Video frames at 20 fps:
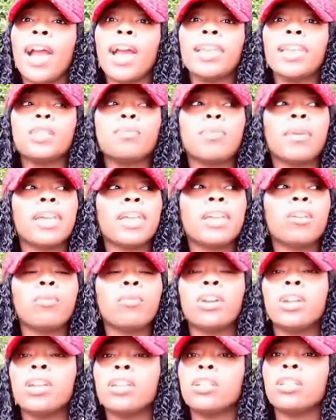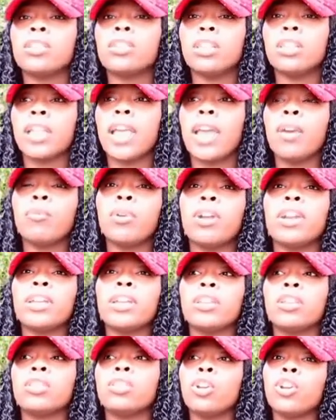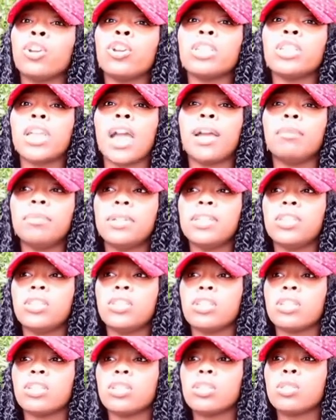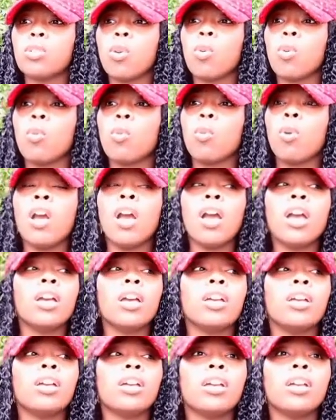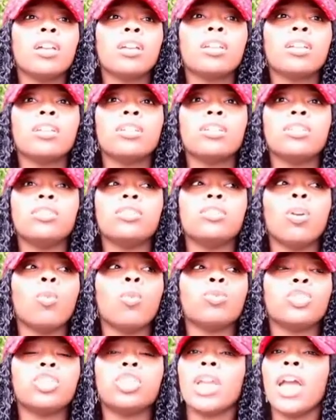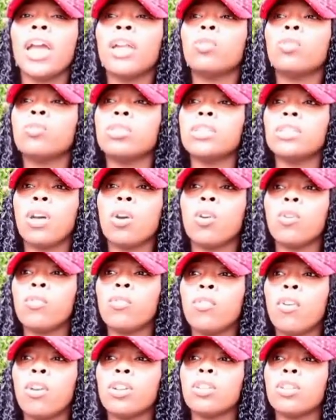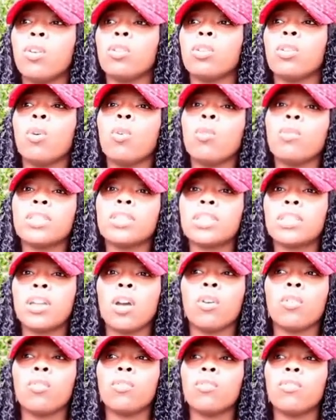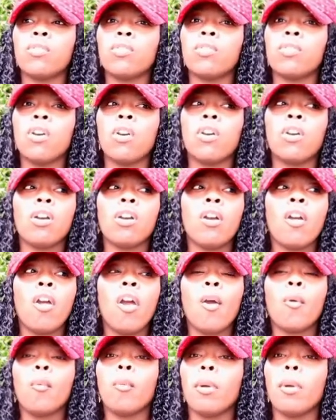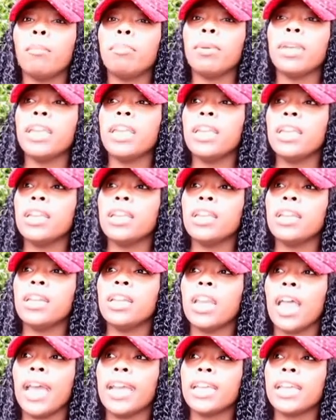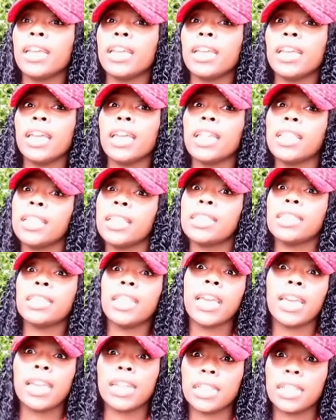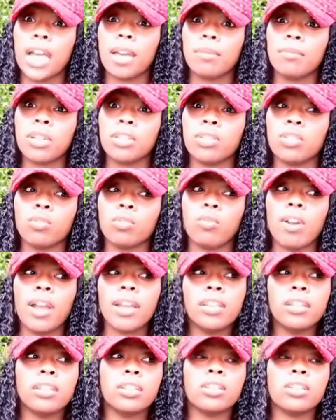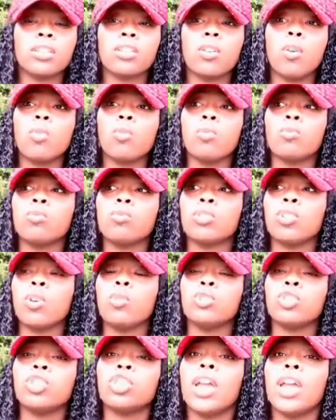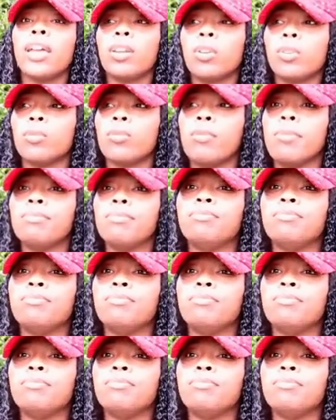I explained, we're in the, that we're in the third dimension. So your shadow self or your lower self would be like in the second dimension, right? Your your shadow.